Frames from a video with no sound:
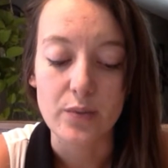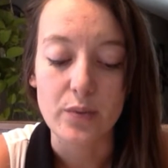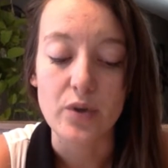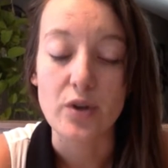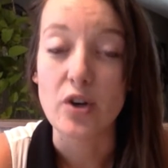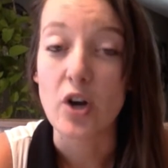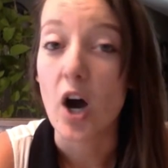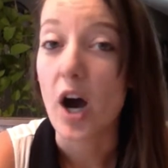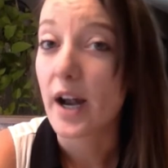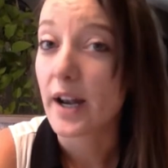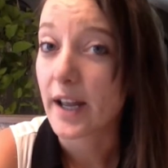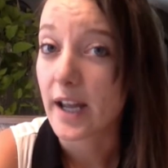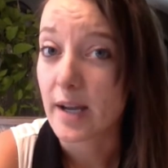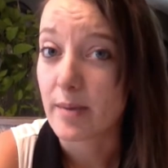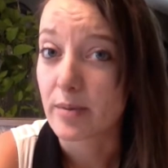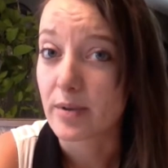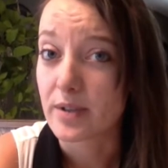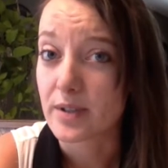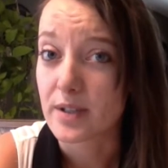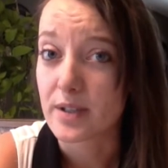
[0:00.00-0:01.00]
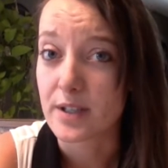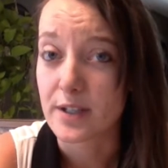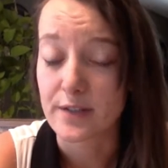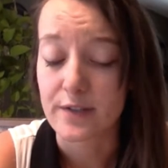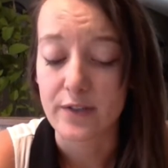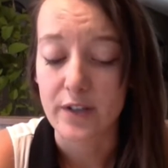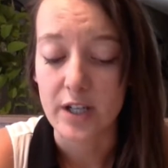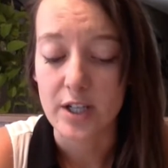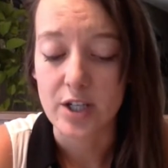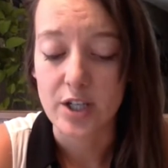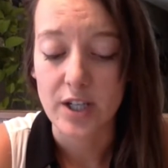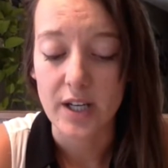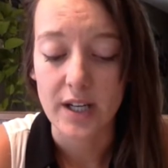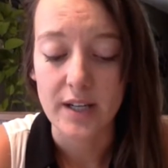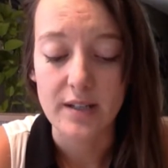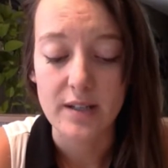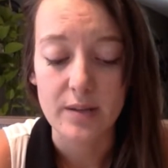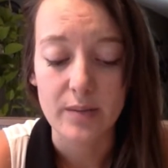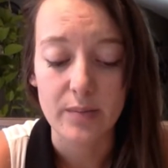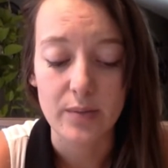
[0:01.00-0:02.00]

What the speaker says: were not able to differentiate